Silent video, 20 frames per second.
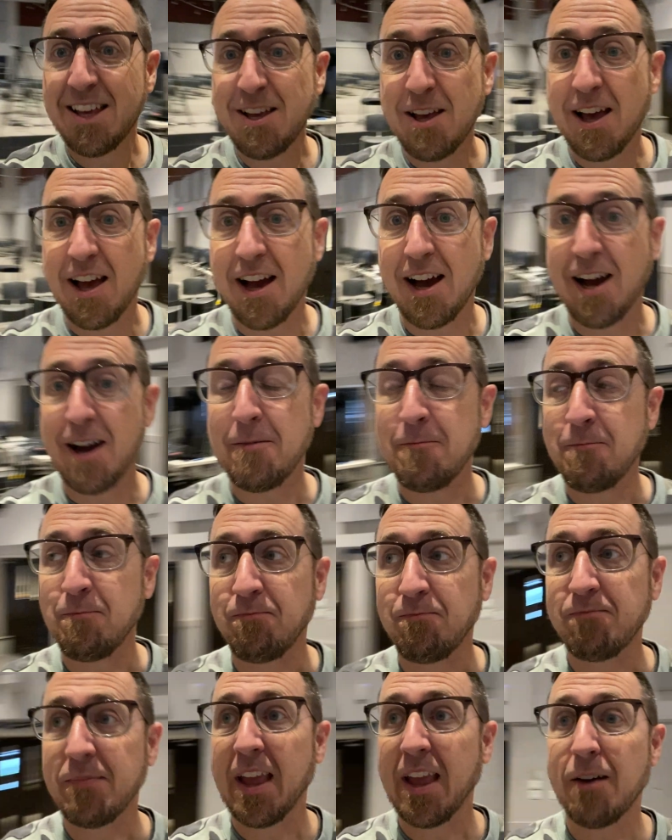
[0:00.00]

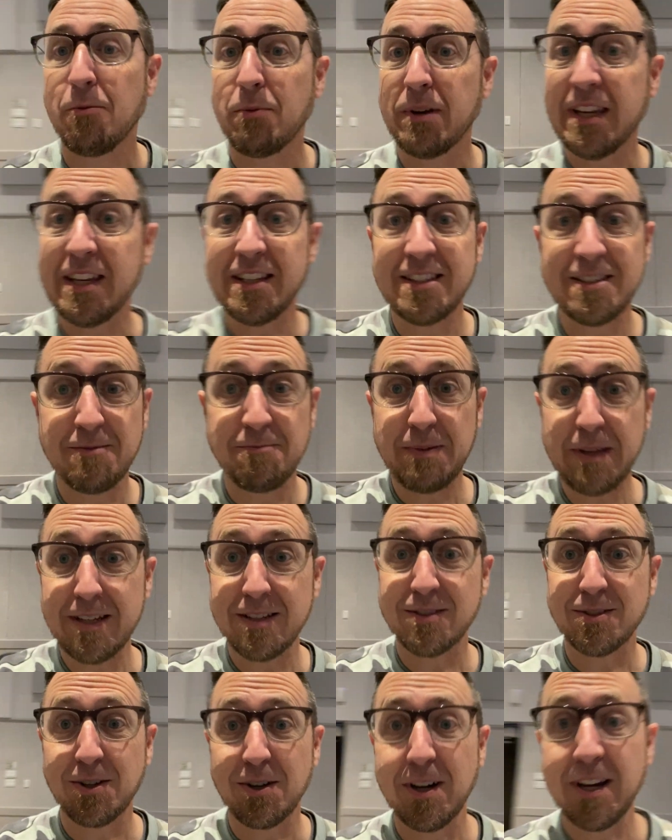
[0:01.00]
And we need to be
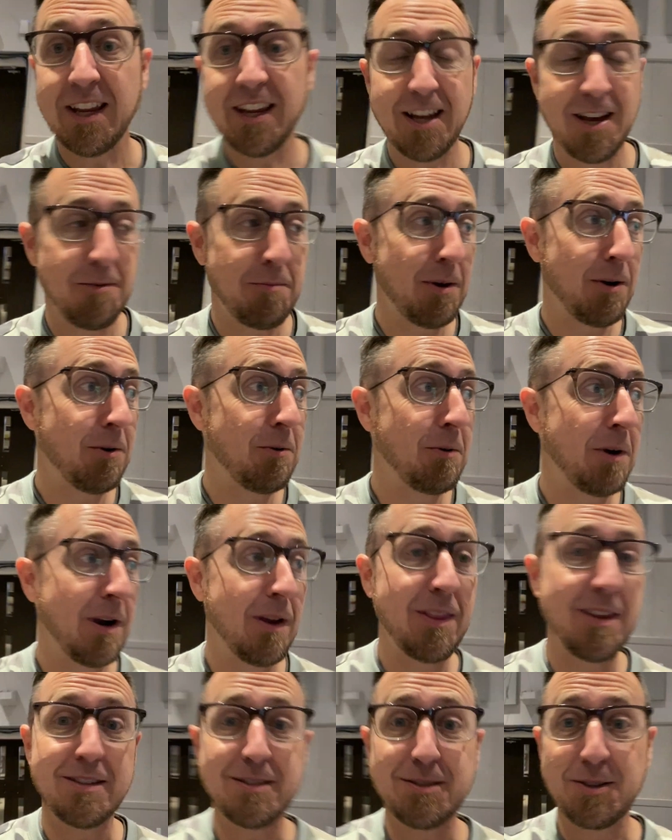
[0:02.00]
discerning about
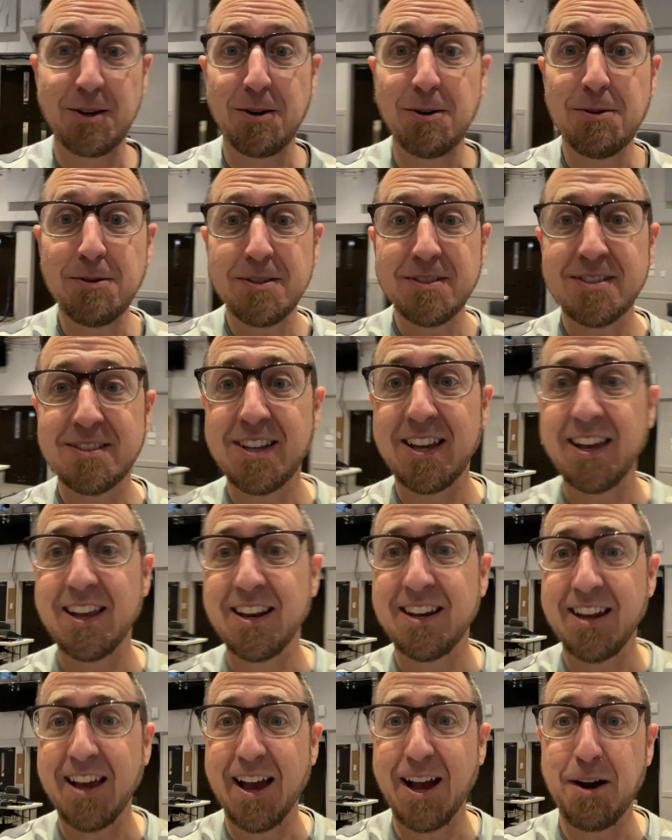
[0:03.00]
where this goes
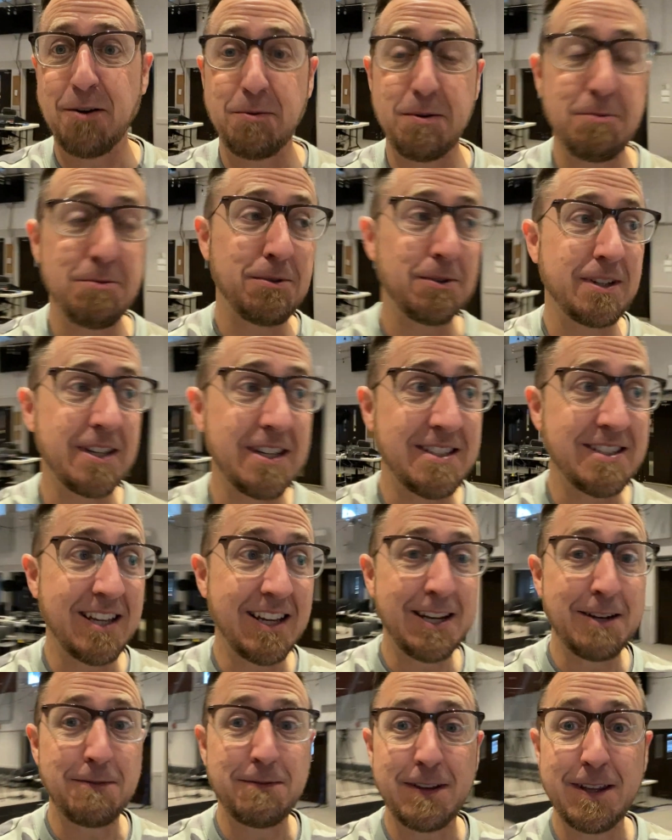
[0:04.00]
and how we will
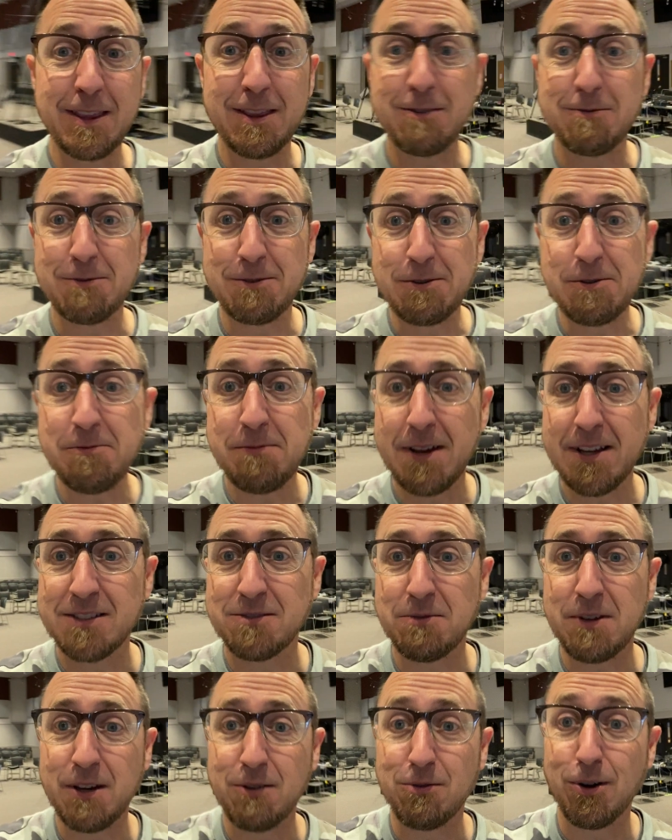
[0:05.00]
continue to fit in the room
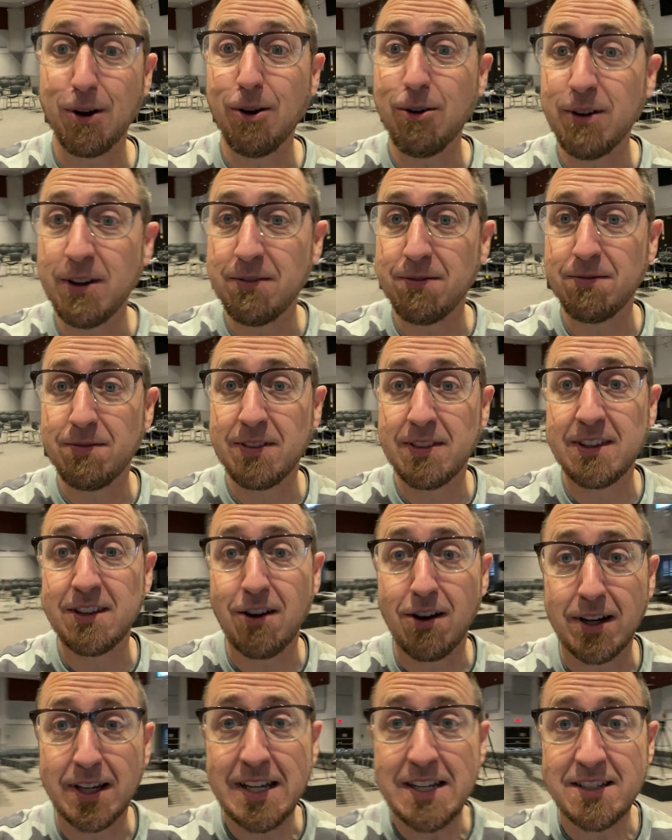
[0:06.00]
as we grow, if
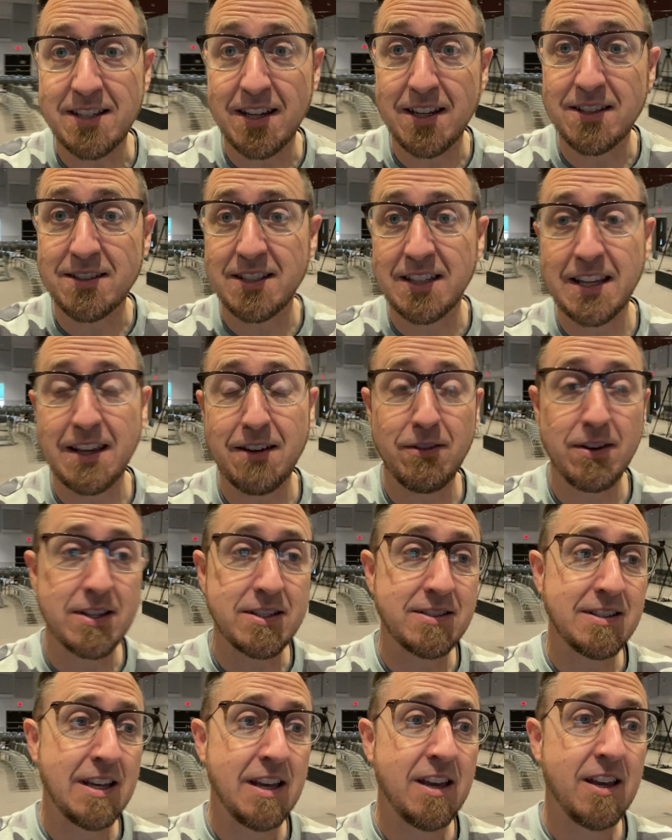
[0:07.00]
God continues to give
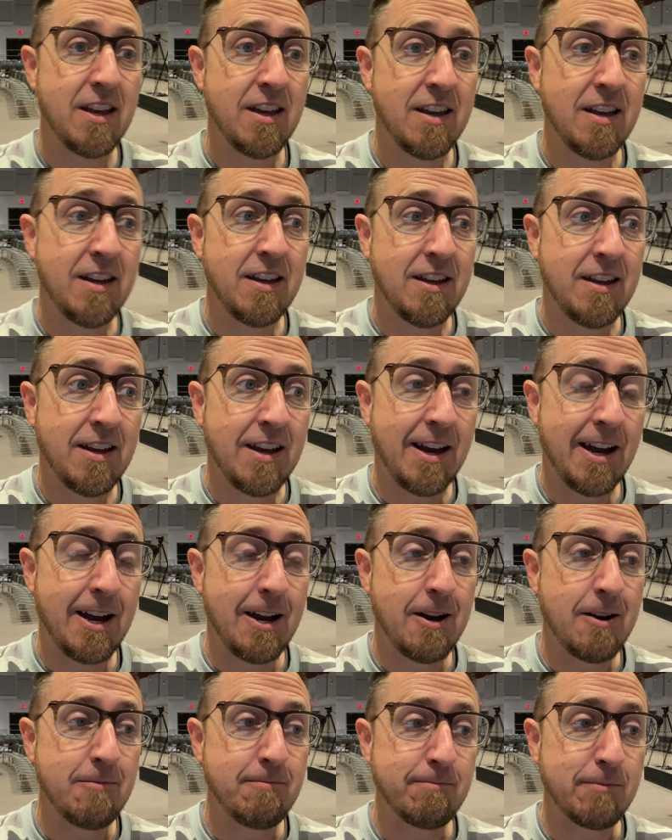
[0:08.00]
us
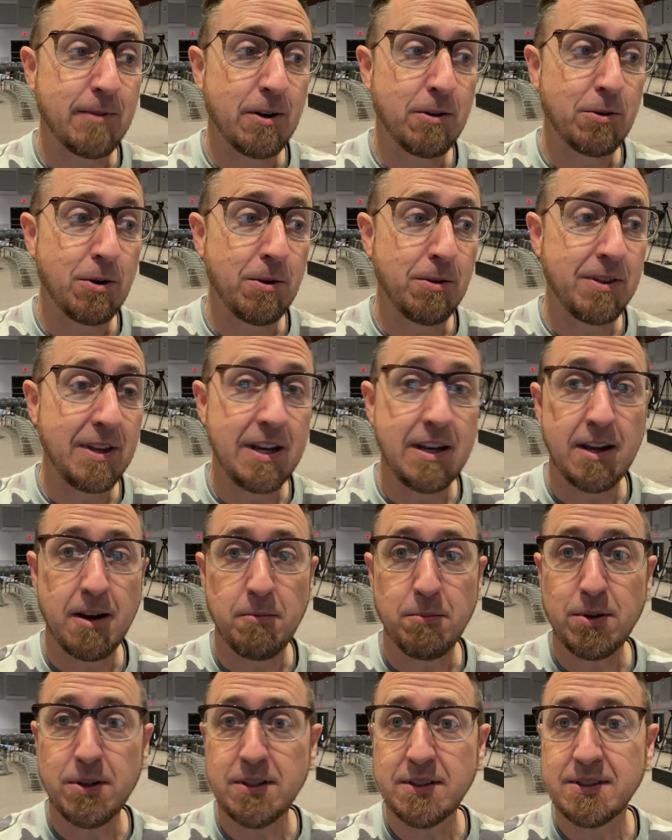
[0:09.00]
growth in
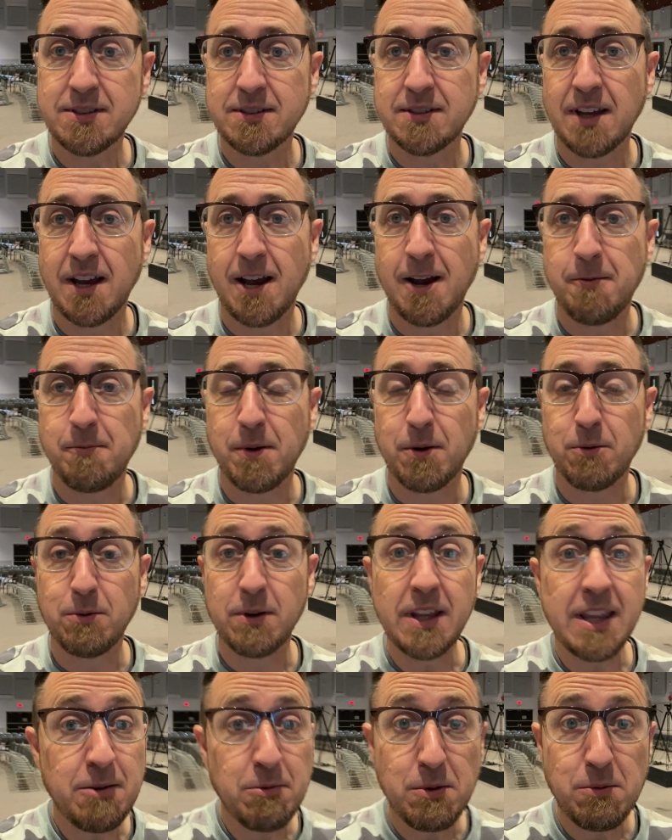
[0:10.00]
numbers, but
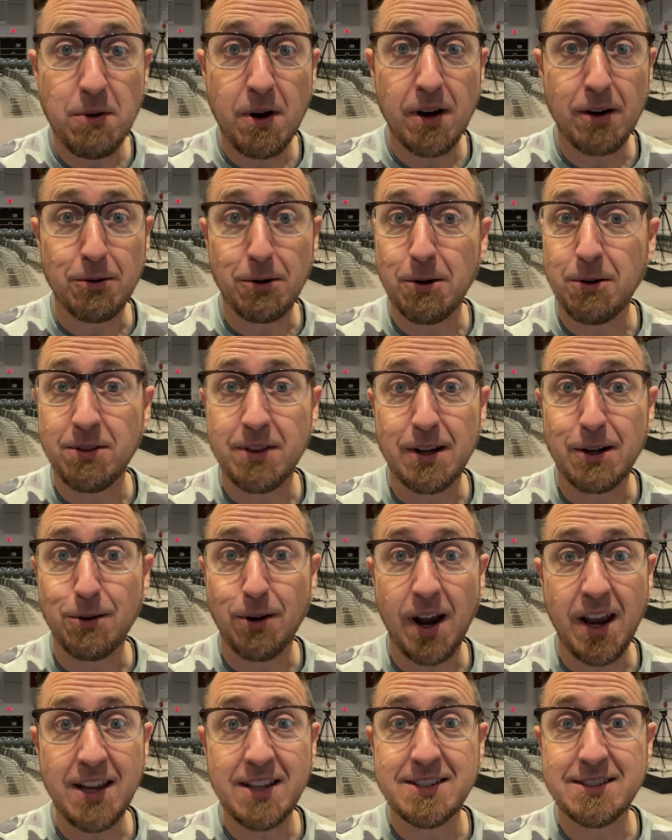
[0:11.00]
really we want growth in
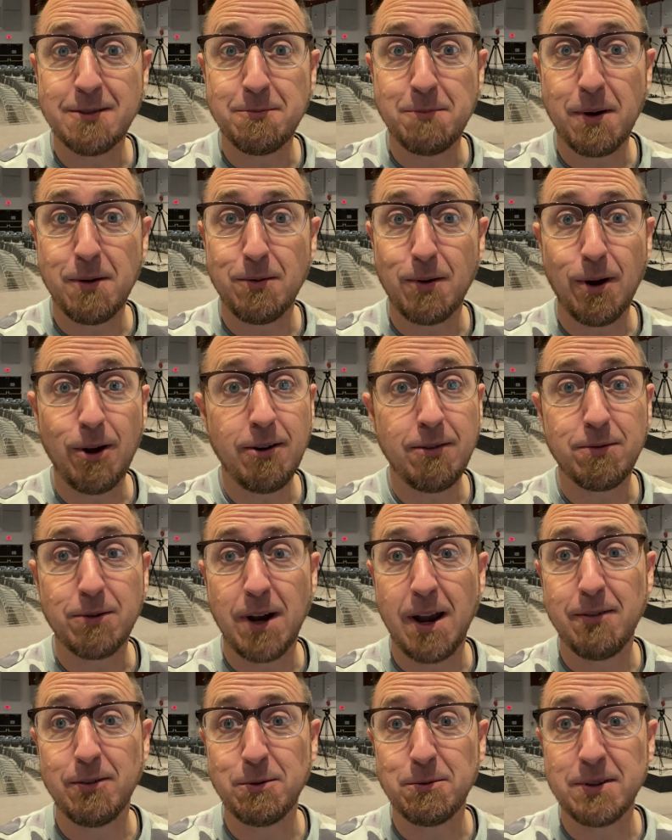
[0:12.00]
Christ above all for
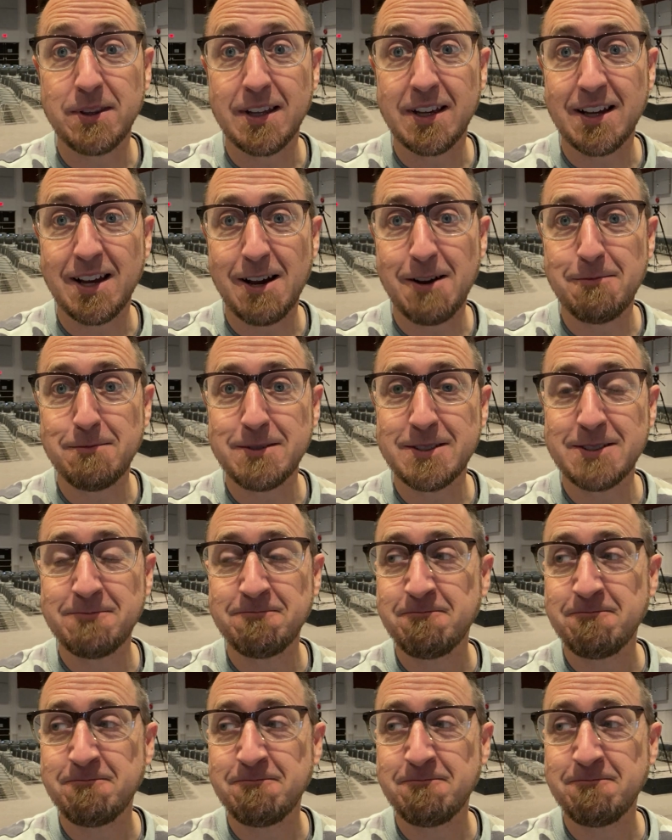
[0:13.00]
everyone that comes.